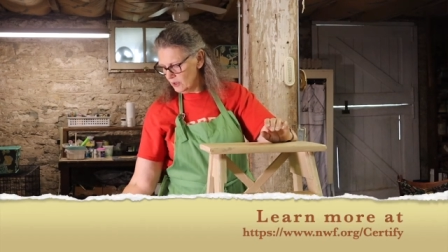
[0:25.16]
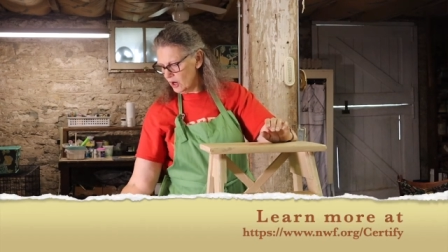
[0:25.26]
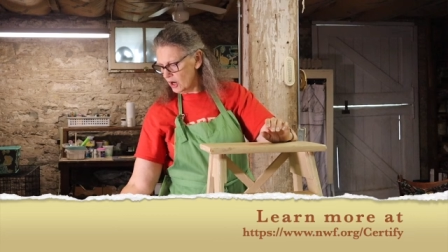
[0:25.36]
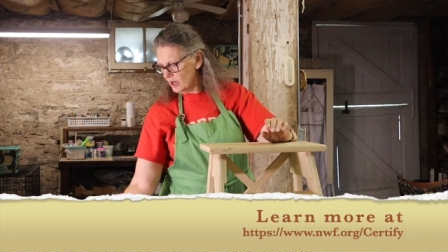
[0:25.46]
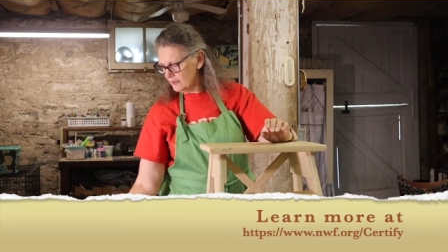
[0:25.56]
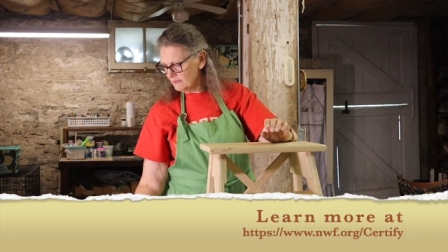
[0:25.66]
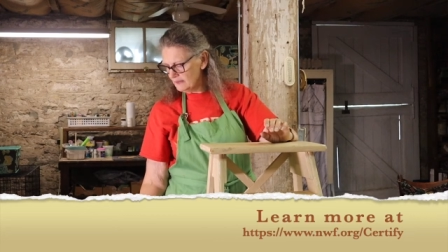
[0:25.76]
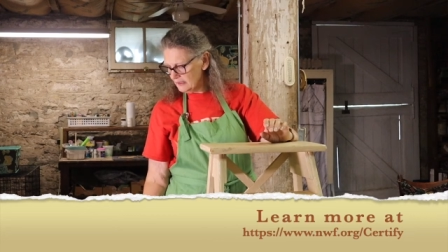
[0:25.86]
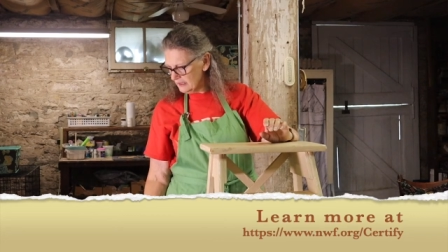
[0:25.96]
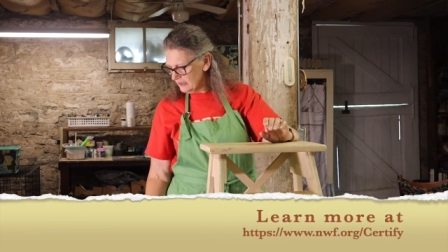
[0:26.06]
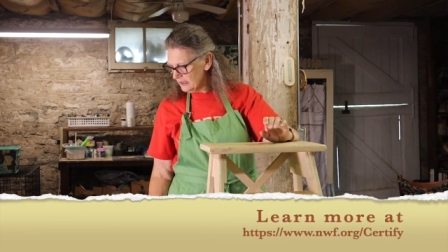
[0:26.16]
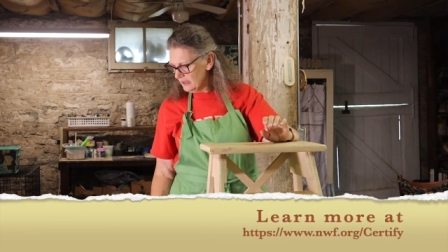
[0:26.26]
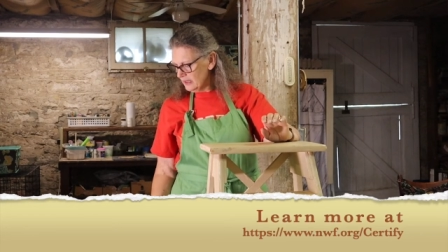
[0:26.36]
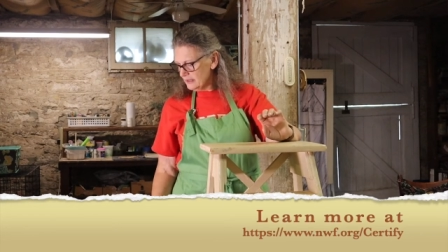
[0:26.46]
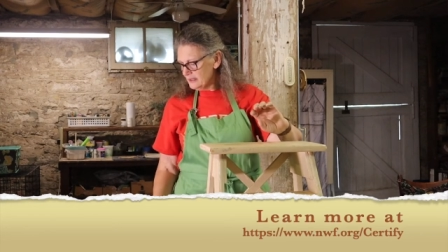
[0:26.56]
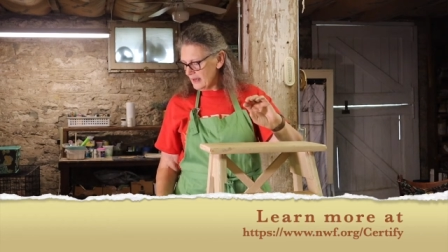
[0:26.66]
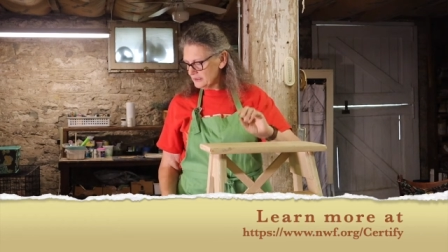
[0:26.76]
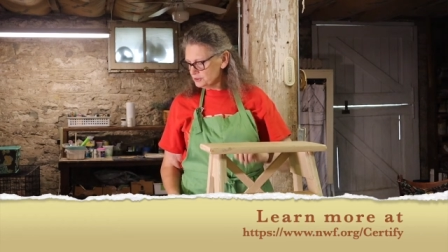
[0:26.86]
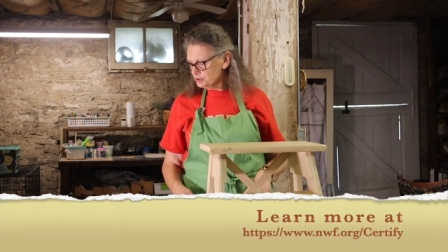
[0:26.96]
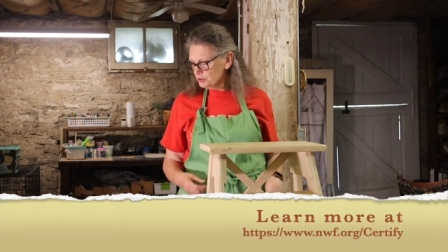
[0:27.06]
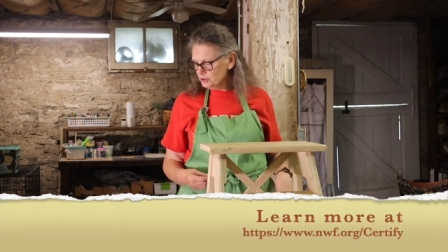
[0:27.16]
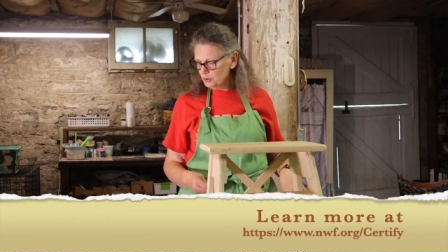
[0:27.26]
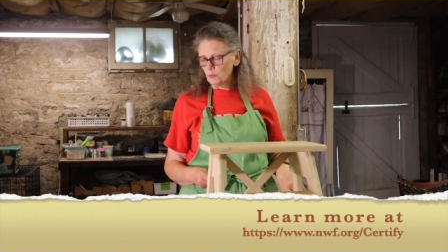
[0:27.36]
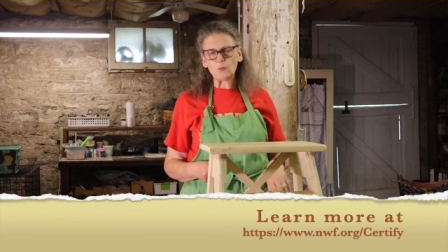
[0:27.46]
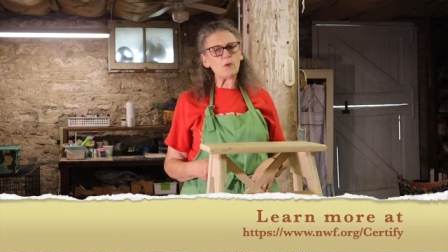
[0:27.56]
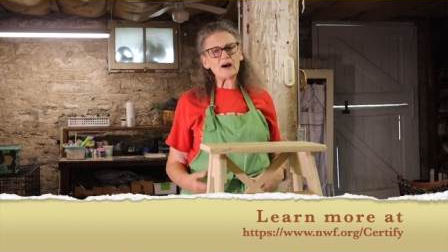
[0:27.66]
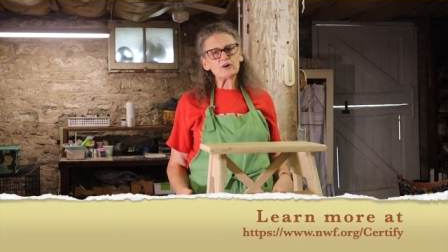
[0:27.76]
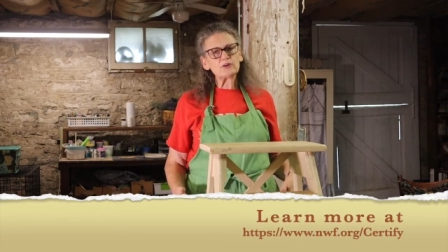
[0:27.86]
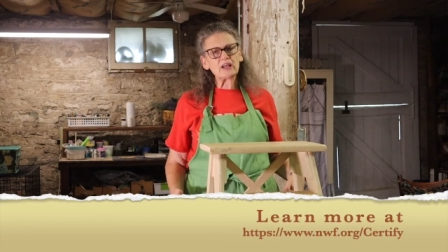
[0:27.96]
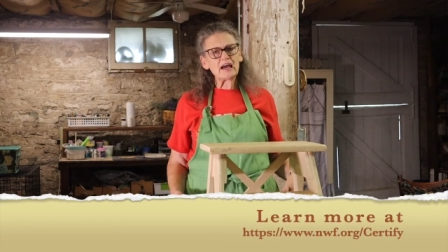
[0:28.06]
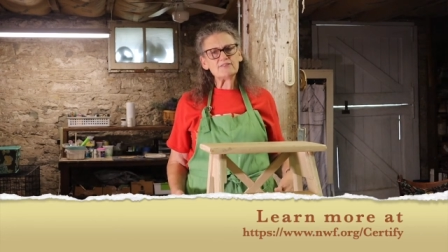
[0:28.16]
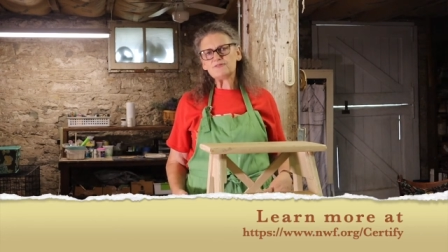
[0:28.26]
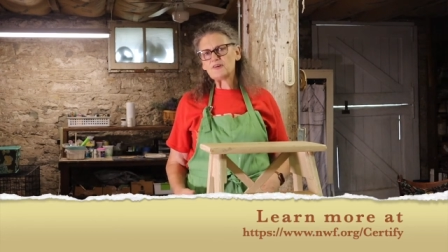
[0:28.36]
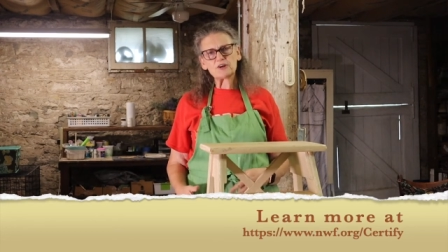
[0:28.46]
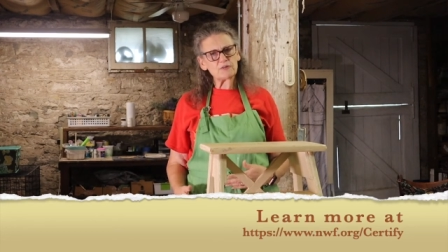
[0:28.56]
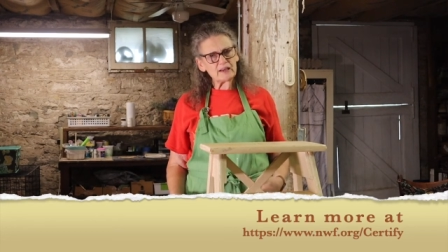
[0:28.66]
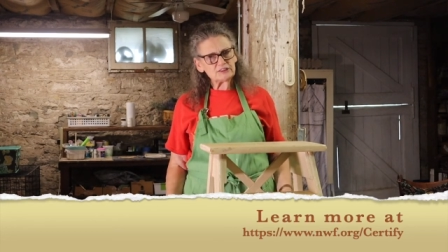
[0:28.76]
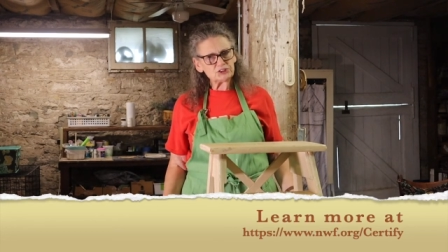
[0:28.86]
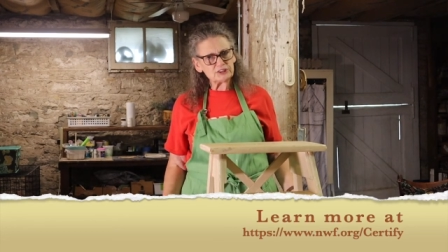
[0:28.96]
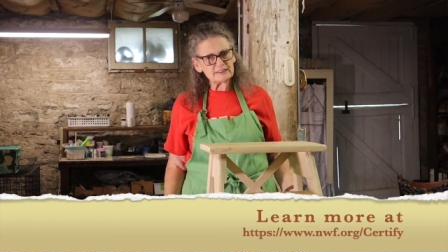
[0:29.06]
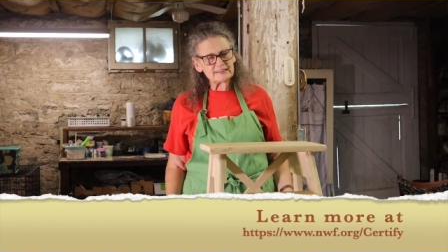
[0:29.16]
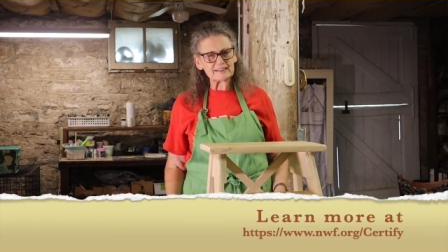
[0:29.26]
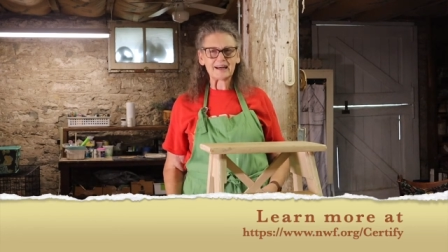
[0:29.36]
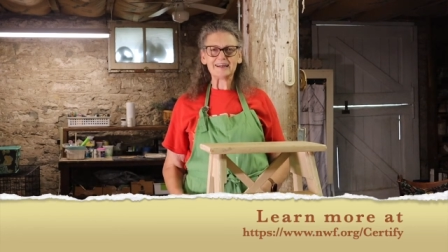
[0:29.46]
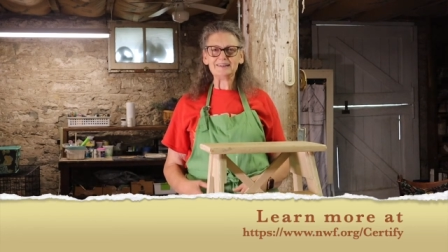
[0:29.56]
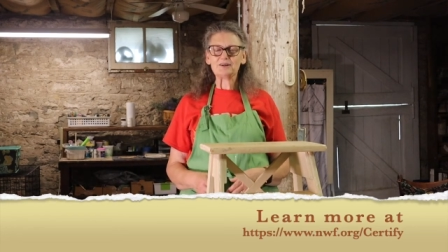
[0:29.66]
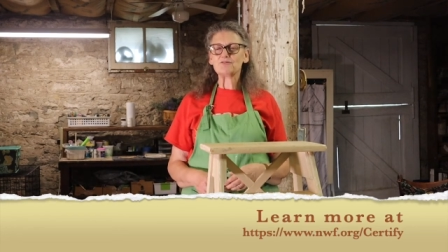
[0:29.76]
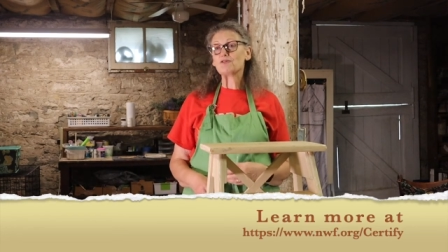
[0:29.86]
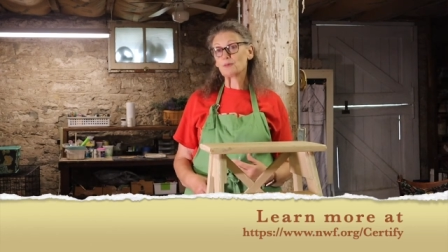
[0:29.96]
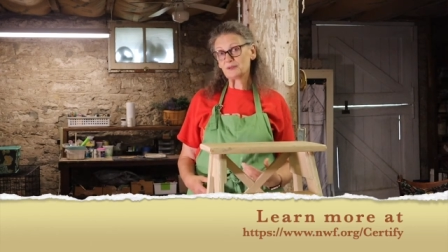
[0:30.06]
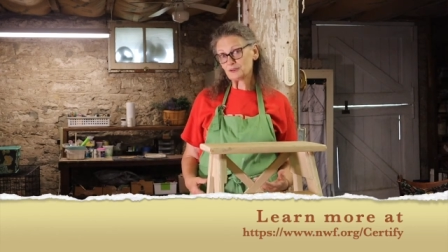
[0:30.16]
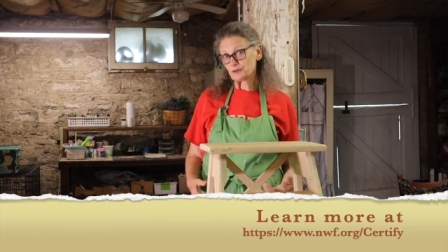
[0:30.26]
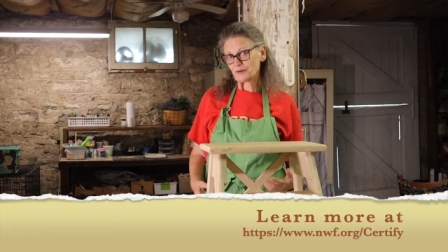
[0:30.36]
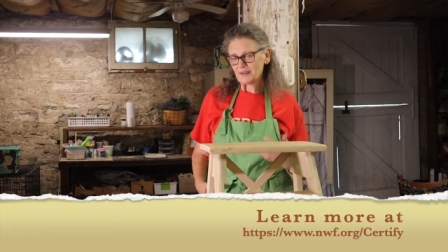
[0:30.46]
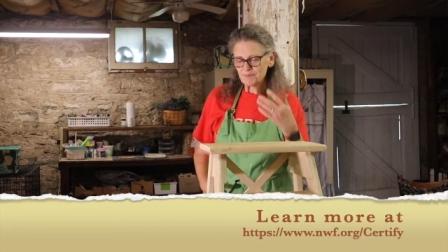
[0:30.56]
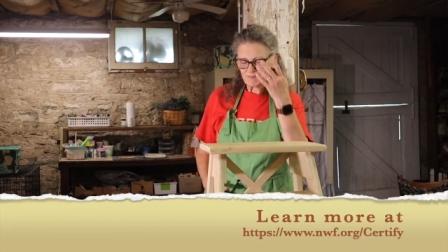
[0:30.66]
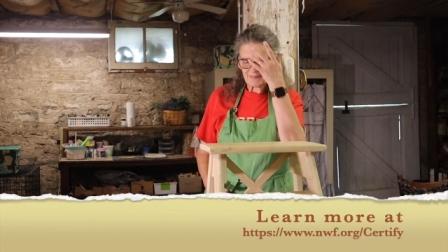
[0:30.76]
on the National Wildlife Federation site for Missouri